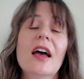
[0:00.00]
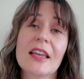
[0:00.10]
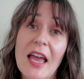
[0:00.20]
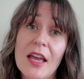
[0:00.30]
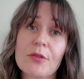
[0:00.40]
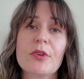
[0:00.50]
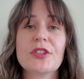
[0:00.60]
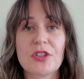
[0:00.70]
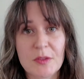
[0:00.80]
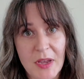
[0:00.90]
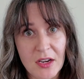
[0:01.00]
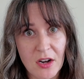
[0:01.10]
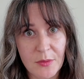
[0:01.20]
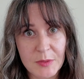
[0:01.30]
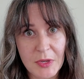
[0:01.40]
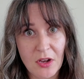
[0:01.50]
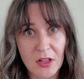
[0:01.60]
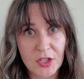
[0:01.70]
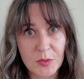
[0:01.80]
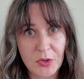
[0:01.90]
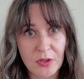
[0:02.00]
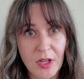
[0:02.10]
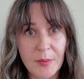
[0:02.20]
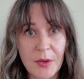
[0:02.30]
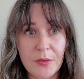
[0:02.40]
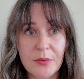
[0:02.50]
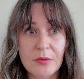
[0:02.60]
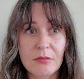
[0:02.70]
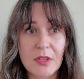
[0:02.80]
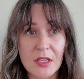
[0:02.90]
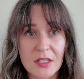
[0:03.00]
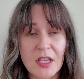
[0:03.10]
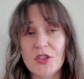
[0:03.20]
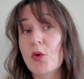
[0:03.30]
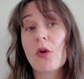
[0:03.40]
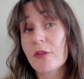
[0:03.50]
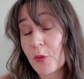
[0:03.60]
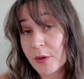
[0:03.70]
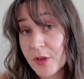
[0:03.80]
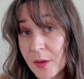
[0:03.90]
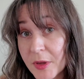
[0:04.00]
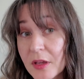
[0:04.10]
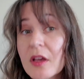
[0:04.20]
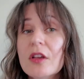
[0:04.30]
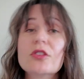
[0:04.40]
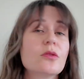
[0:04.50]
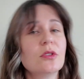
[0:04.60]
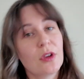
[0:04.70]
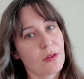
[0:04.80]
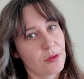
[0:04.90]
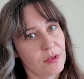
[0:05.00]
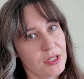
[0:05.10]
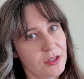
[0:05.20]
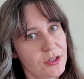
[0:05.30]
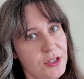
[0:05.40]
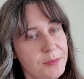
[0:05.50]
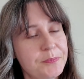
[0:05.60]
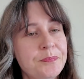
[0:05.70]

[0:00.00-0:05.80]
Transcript: Again, realtors might not always be knowledgeable about these things or forthcoming, so do your own research.